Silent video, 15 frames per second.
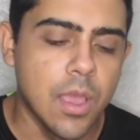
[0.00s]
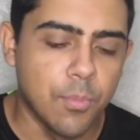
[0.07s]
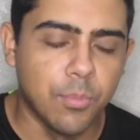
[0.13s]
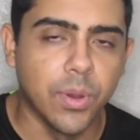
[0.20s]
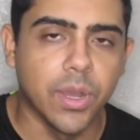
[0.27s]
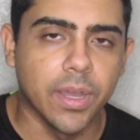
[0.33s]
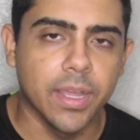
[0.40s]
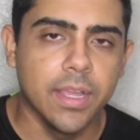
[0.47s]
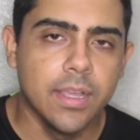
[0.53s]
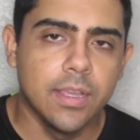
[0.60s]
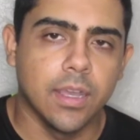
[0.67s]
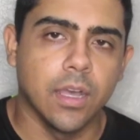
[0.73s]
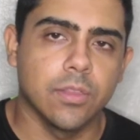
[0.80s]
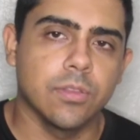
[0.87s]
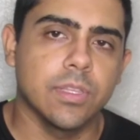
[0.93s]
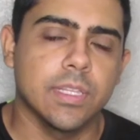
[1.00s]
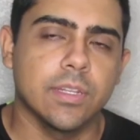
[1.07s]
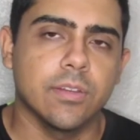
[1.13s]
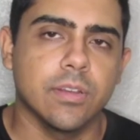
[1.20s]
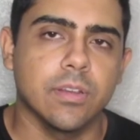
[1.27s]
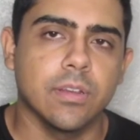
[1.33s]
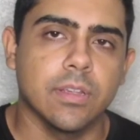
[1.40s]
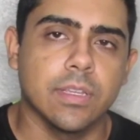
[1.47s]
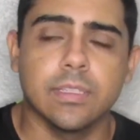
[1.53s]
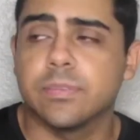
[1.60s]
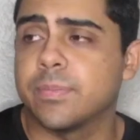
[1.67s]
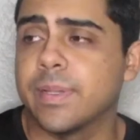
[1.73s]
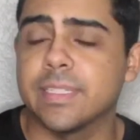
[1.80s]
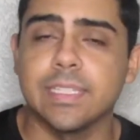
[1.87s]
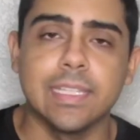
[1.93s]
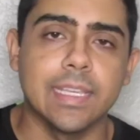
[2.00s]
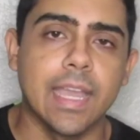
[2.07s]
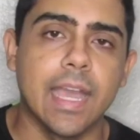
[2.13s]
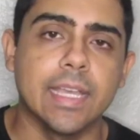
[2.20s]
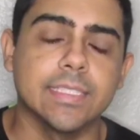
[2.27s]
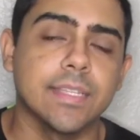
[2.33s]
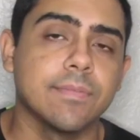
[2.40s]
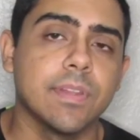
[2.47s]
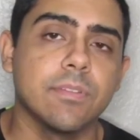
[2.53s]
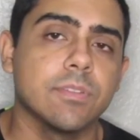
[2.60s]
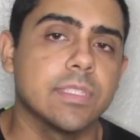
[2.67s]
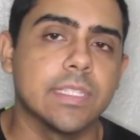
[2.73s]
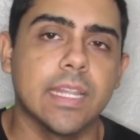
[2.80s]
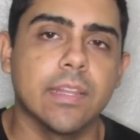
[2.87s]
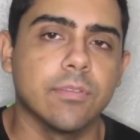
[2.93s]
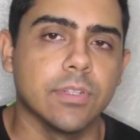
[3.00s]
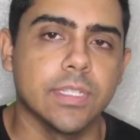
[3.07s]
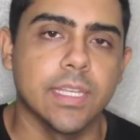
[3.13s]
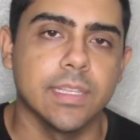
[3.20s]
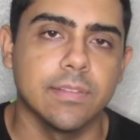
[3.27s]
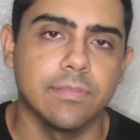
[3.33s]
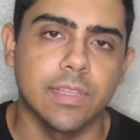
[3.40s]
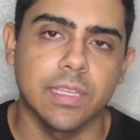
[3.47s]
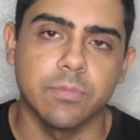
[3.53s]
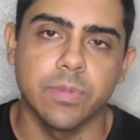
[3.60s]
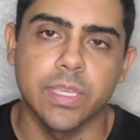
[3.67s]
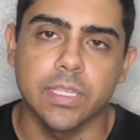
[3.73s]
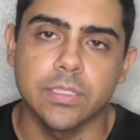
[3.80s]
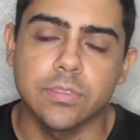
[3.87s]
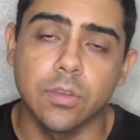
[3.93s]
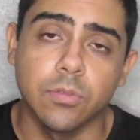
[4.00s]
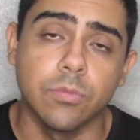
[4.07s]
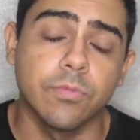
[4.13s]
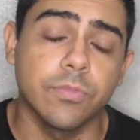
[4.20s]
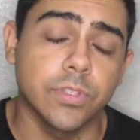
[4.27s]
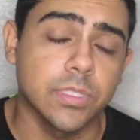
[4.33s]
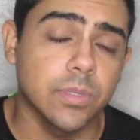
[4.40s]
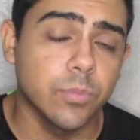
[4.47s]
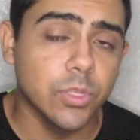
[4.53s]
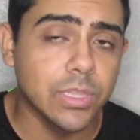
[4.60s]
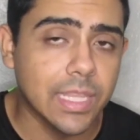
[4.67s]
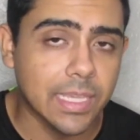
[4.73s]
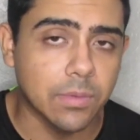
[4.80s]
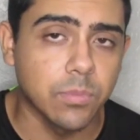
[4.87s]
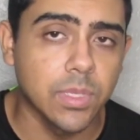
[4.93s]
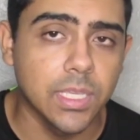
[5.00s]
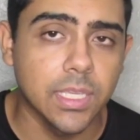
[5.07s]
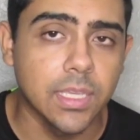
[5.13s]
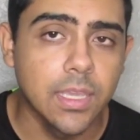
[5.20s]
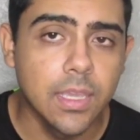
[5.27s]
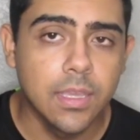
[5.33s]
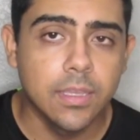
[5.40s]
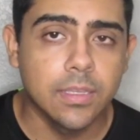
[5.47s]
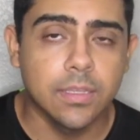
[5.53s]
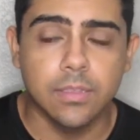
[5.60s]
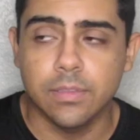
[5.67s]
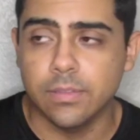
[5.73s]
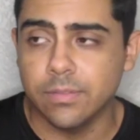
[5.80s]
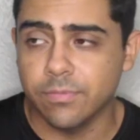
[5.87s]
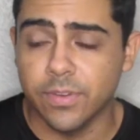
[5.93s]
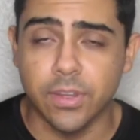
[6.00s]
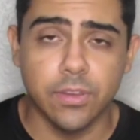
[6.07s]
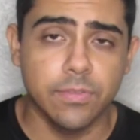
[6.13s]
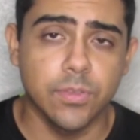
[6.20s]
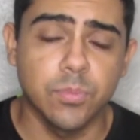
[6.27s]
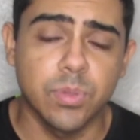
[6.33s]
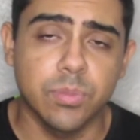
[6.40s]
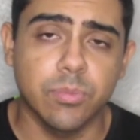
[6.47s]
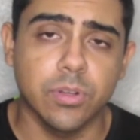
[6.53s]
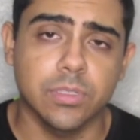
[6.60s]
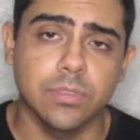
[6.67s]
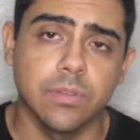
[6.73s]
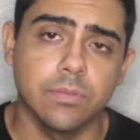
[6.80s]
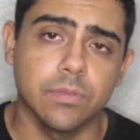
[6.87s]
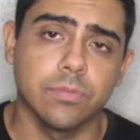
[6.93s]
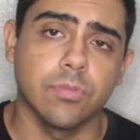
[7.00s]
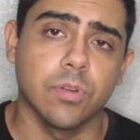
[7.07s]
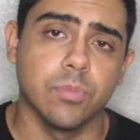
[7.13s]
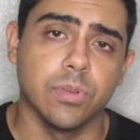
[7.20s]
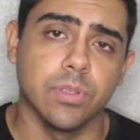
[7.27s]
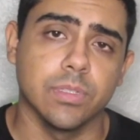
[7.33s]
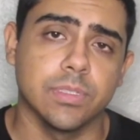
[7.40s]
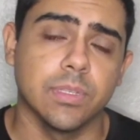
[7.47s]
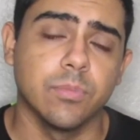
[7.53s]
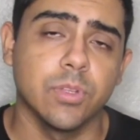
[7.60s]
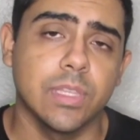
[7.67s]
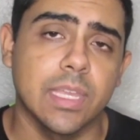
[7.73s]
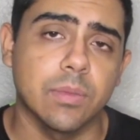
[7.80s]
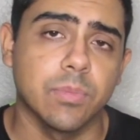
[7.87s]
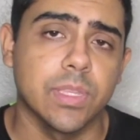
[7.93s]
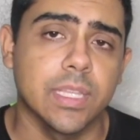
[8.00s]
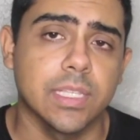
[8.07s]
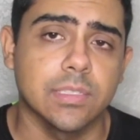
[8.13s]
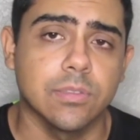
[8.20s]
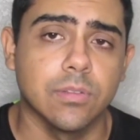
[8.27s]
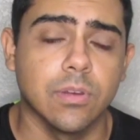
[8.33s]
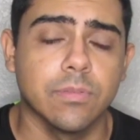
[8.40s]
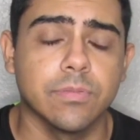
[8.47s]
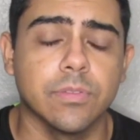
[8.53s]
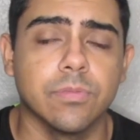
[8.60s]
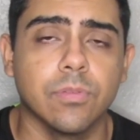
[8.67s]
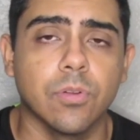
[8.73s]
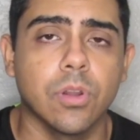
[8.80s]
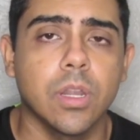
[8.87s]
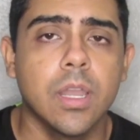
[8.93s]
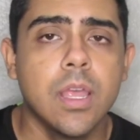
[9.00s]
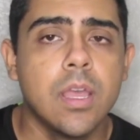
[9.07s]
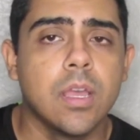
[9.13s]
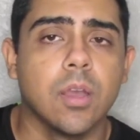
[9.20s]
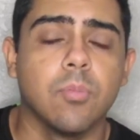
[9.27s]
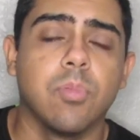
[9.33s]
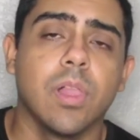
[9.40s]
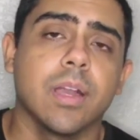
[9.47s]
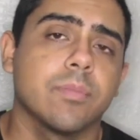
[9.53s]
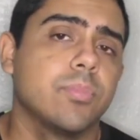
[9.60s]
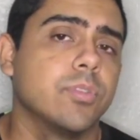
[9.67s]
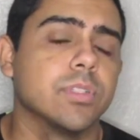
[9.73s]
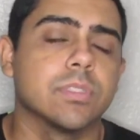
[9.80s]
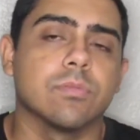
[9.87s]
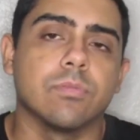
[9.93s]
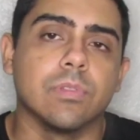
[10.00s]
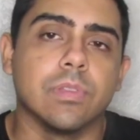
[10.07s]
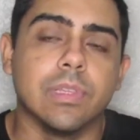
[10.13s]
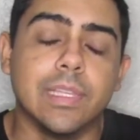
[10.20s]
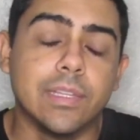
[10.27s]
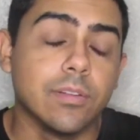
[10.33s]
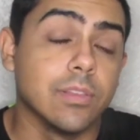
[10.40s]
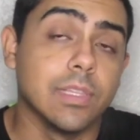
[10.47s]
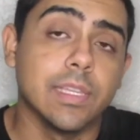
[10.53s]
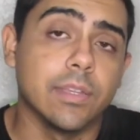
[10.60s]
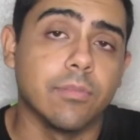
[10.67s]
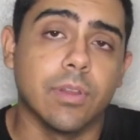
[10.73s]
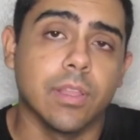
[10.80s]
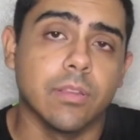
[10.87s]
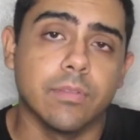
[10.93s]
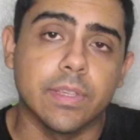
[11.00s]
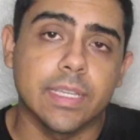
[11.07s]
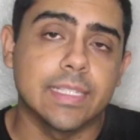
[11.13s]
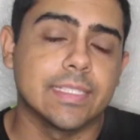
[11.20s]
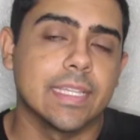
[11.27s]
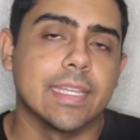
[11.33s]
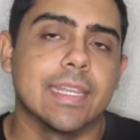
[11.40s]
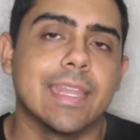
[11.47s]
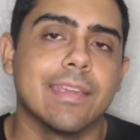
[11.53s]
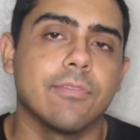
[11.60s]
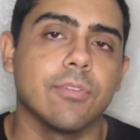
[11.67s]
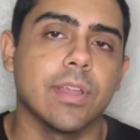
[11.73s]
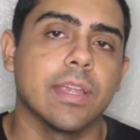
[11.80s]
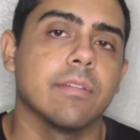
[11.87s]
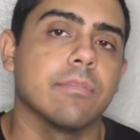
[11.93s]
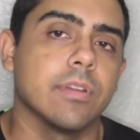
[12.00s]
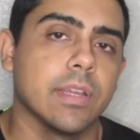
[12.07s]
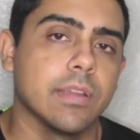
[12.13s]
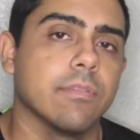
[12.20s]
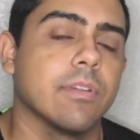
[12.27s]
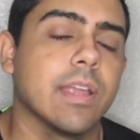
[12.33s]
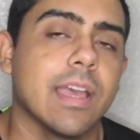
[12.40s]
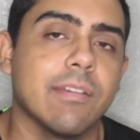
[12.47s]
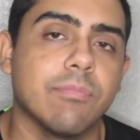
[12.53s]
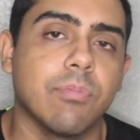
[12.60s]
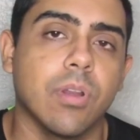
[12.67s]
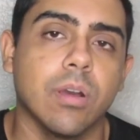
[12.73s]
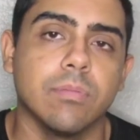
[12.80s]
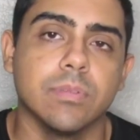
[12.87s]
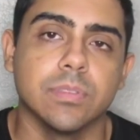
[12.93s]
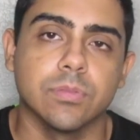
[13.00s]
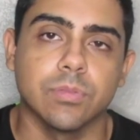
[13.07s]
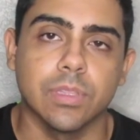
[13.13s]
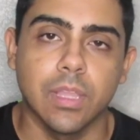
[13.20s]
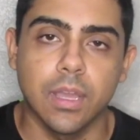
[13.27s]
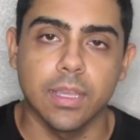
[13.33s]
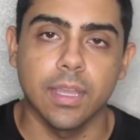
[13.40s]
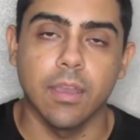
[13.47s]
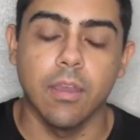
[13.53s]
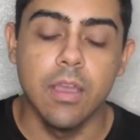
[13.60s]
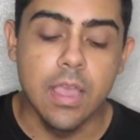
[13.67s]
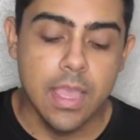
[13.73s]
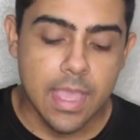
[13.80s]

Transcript: But other than her, especially guys, I've never seen anyone deadlift like me. So for someone like me, very few people are slow off the floor, but someone like me that's slow off the floor, a block pull is literally irrelevant because I never, ever, ever had problems with lockout.